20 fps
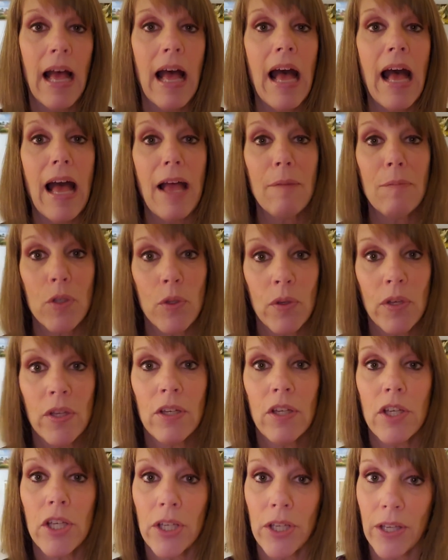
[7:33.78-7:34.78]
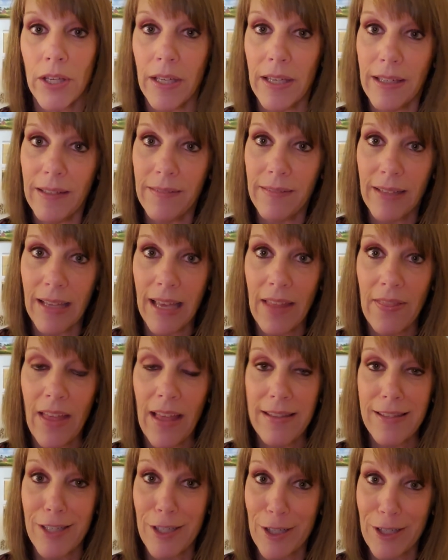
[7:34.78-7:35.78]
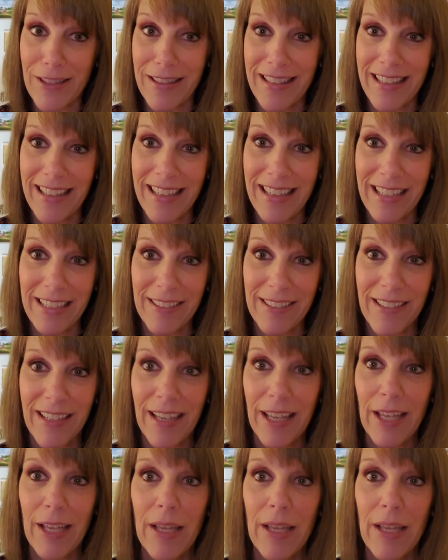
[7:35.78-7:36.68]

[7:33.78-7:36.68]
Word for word: I'm doing good, and that's a good thing